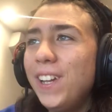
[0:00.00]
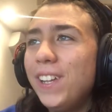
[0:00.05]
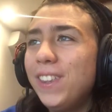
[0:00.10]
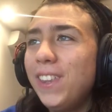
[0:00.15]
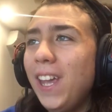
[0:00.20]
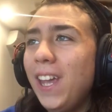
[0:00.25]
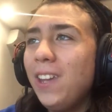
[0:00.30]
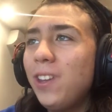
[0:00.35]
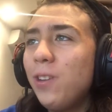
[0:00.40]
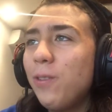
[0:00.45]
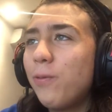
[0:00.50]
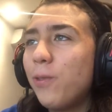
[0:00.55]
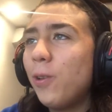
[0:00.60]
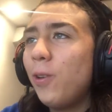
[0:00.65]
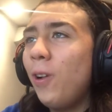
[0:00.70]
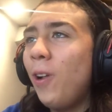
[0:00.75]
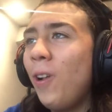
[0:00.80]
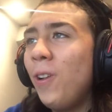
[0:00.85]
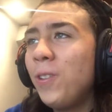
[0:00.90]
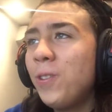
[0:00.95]
Thank you
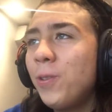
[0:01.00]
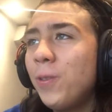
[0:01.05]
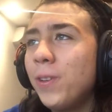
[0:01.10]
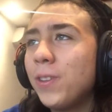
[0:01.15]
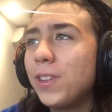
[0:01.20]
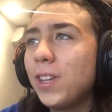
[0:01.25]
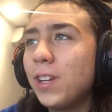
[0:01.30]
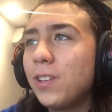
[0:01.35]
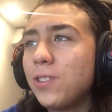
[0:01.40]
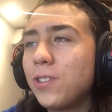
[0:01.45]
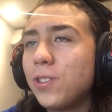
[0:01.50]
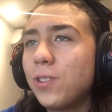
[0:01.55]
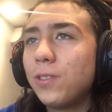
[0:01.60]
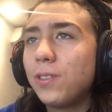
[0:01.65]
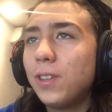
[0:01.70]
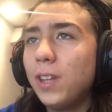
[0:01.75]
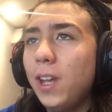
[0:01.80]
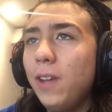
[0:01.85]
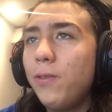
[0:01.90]
for all your attention.